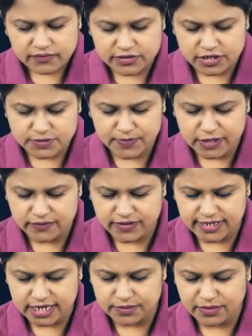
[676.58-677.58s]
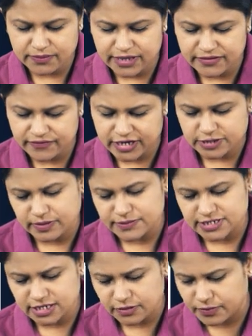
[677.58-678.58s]
With respect of the dilemma being faced by
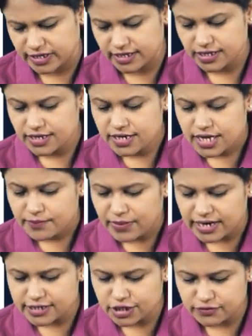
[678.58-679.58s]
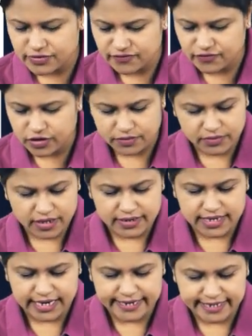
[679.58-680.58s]
Mr. B, partner of the firm,
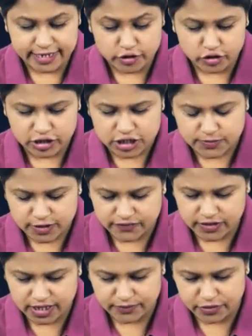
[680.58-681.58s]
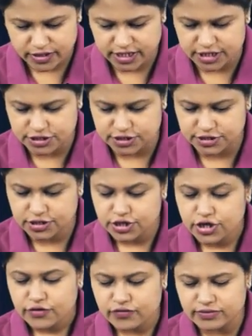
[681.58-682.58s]
regarding acknowledgement of the communication
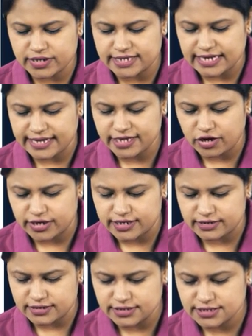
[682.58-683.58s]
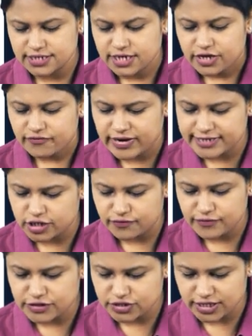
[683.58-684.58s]
from the retiring auditors via their
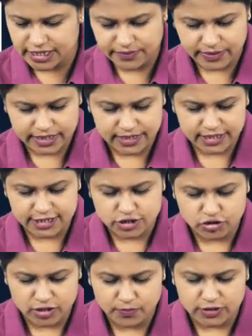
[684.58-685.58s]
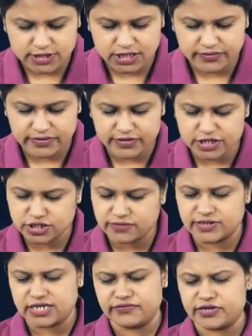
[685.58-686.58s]
official email is not positive evidence
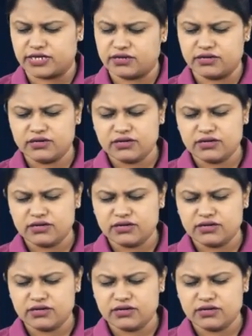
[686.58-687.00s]
of delivery.